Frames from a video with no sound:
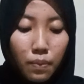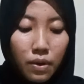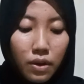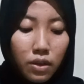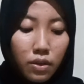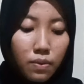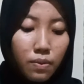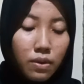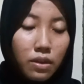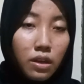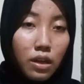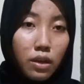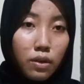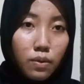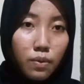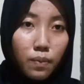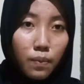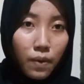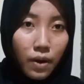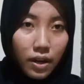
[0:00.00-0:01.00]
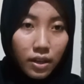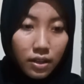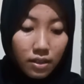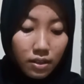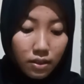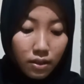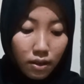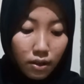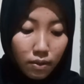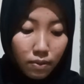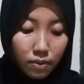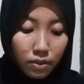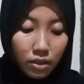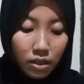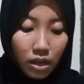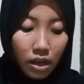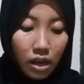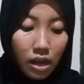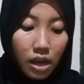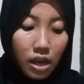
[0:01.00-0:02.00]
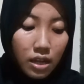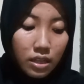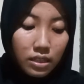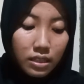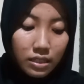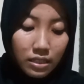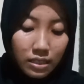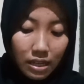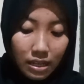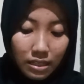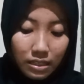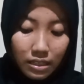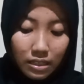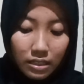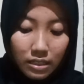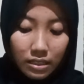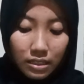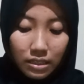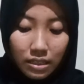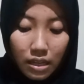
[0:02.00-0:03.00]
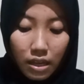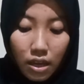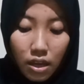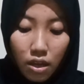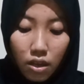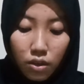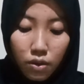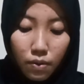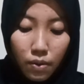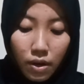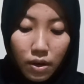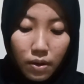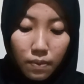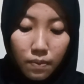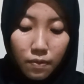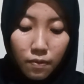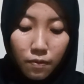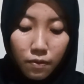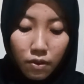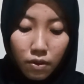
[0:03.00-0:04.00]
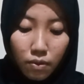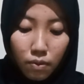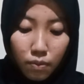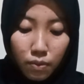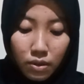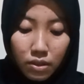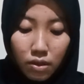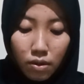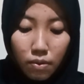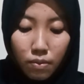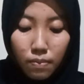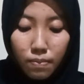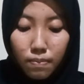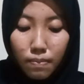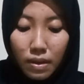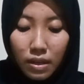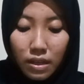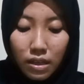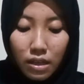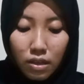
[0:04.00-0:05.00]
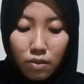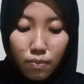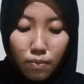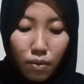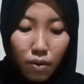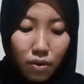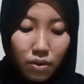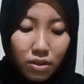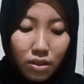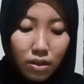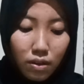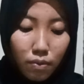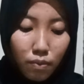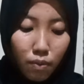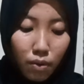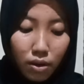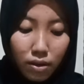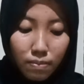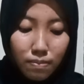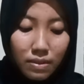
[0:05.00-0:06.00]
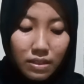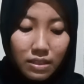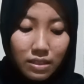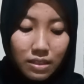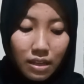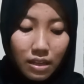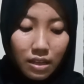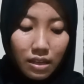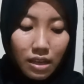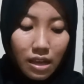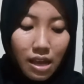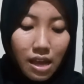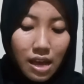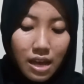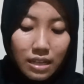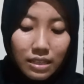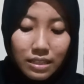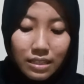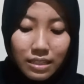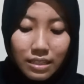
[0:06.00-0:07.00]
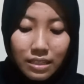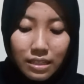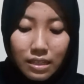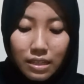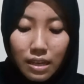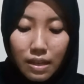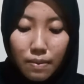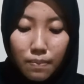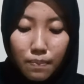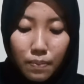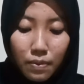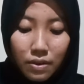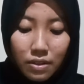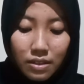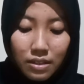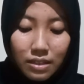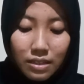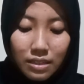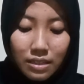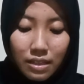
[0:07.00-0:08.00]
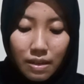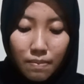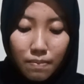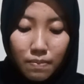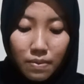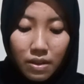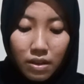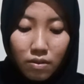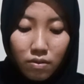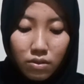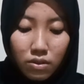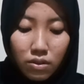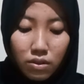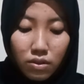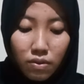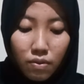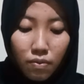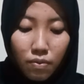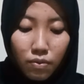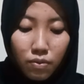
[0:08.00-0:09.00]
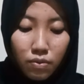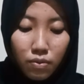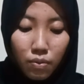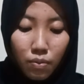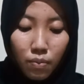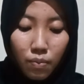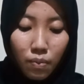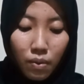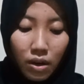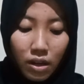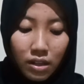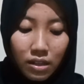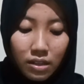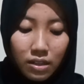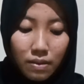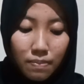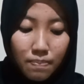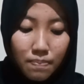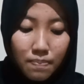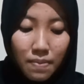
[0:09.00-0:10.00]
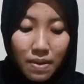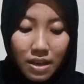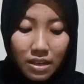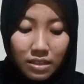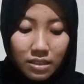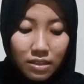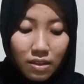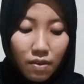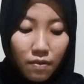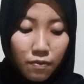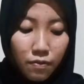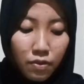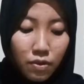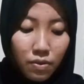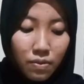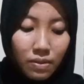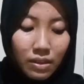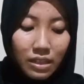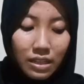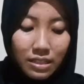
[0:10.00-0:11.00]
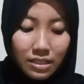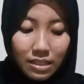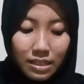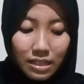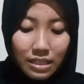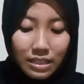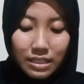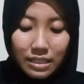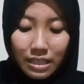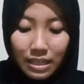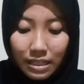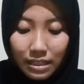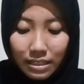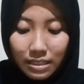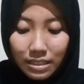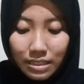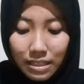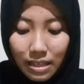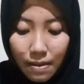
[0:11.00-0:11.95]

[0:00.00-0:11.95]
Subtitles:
where you can write down the sentence. You hear without making more than one mistake. This is an important step because you to wire the best of your listening skills.